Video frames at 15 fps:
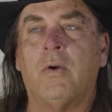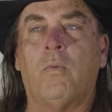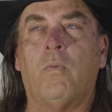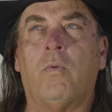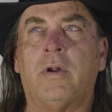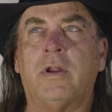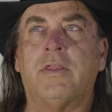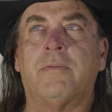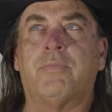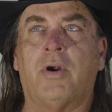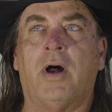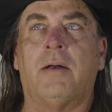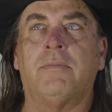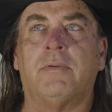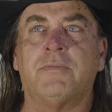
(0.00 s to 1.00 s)
One of the
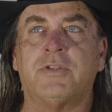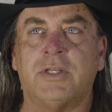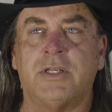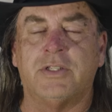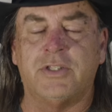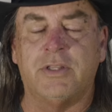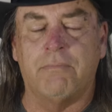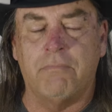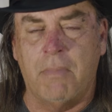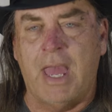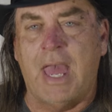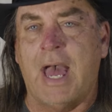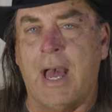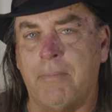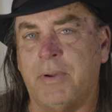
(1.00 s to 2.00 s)
problems is the
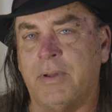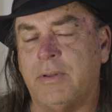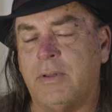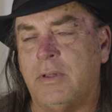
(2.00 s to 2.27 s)
map